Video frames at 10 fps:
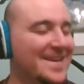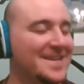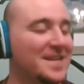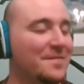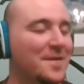
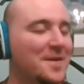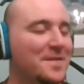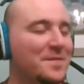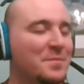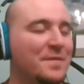Never heard
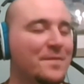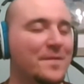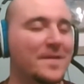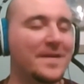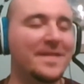of you
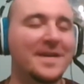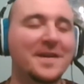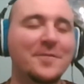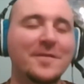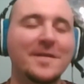before, and there
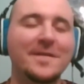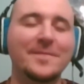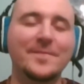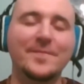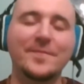you are.
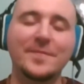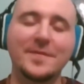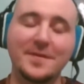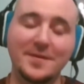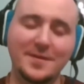
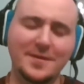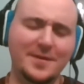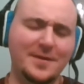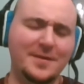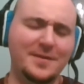
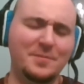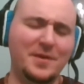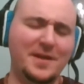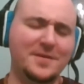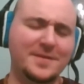This
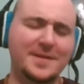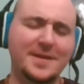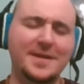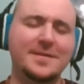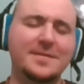page looks
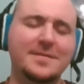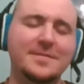nice.